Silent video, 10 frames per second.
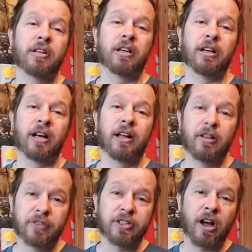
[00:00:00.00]
Uh, I
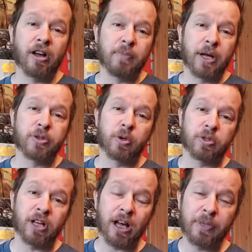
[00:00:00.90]
love to talk about social
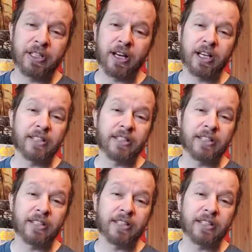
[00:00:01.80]
commentary,